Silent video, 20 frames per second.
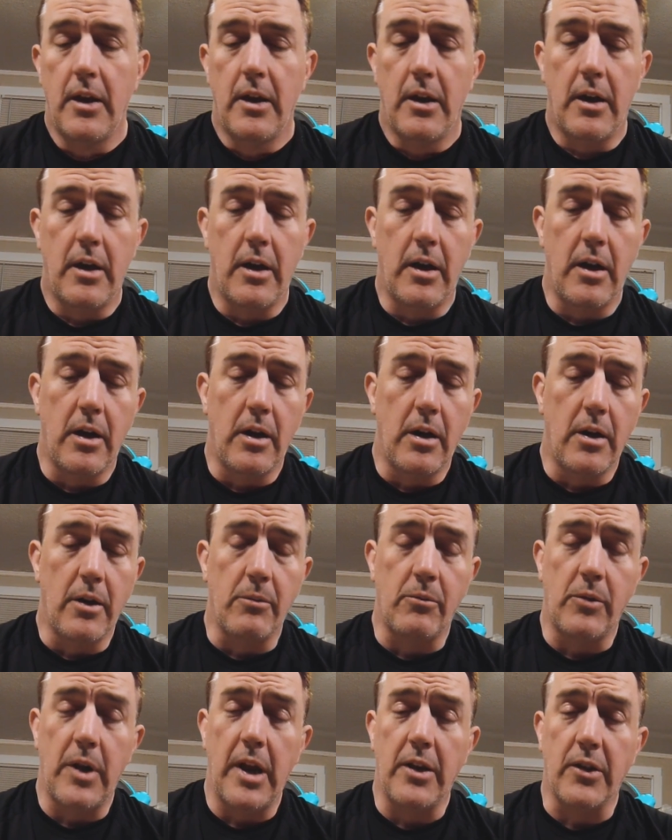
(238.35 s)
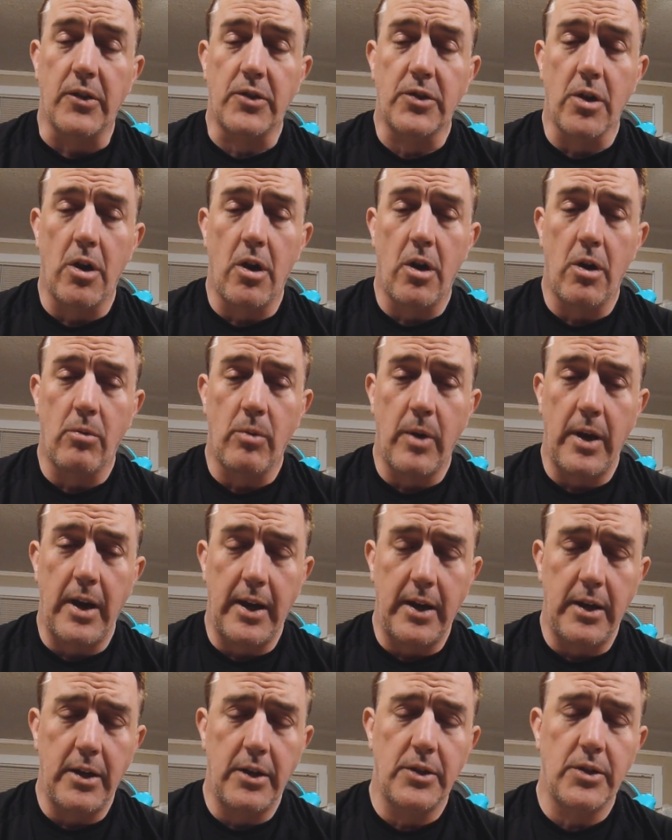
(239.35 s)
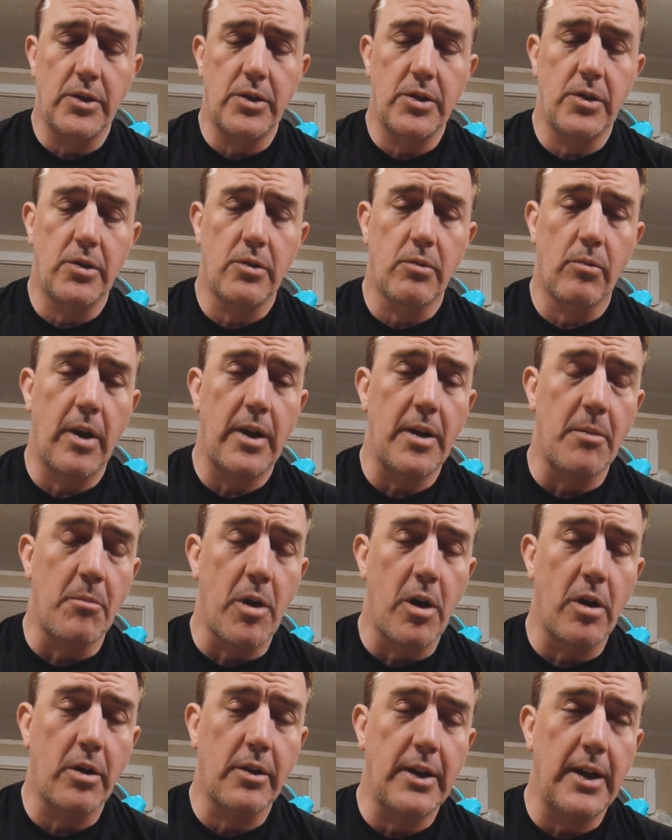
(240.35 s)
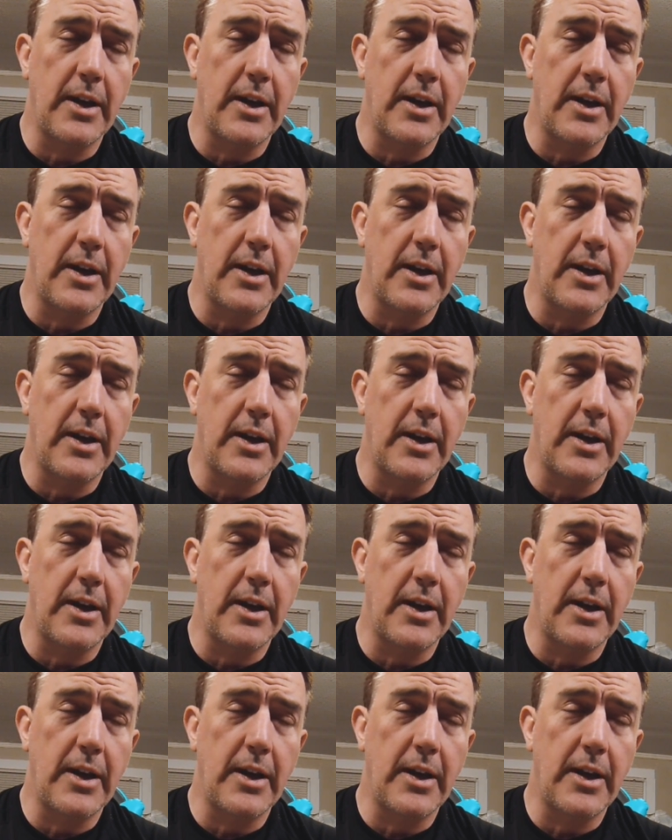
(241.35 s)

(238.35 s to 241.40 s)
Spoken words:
Ran a SAW range, ran a Mark